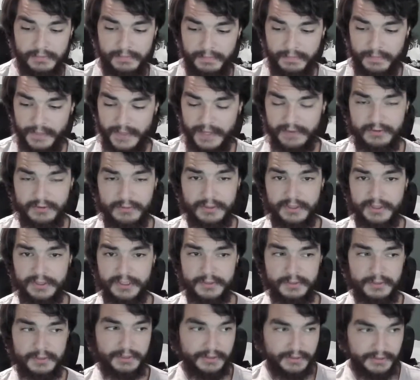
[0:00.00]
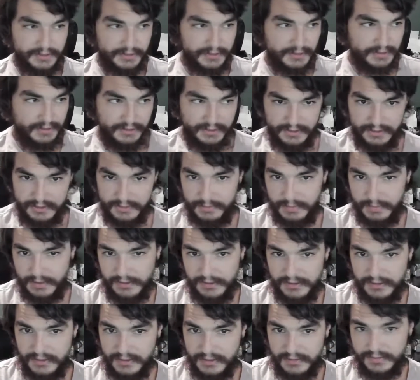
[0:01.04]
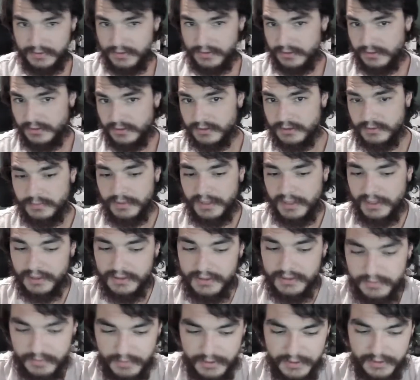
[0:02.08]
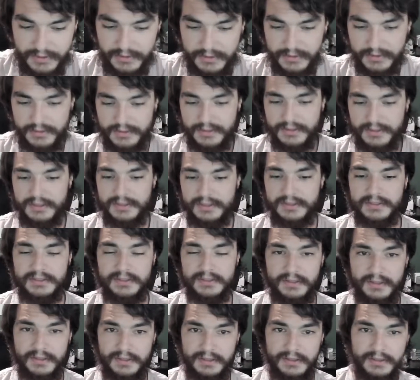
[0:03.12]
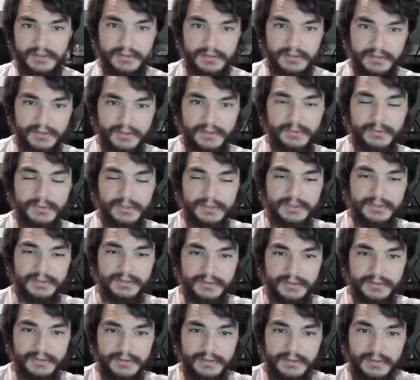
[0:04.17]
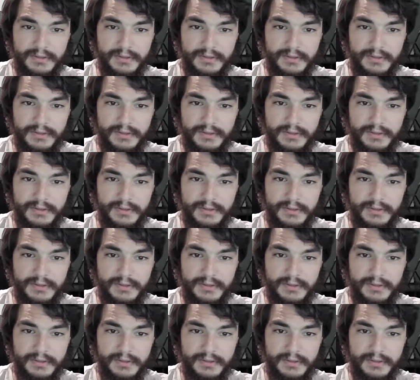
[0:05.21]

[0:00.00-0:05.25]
everybody experiences pain and suffering along the path, but the thing is like you don't want to